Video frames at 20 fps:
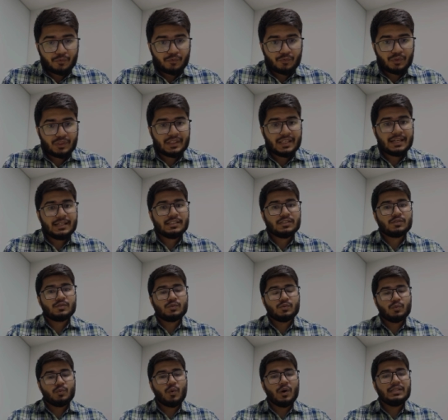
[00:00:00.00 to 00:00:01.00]
there is
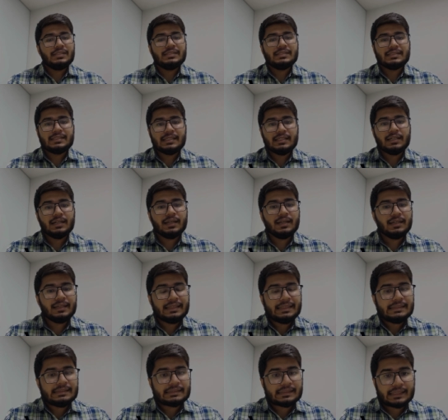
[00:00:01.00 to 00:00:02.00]
one single
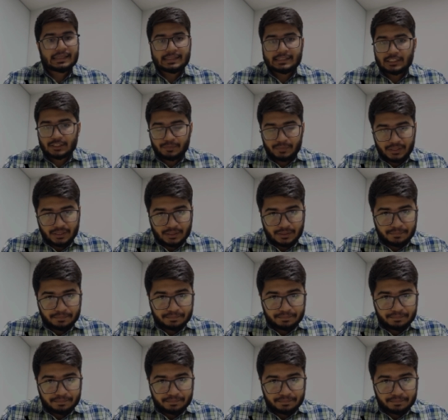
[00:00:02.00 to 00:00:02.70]
lease arrangement.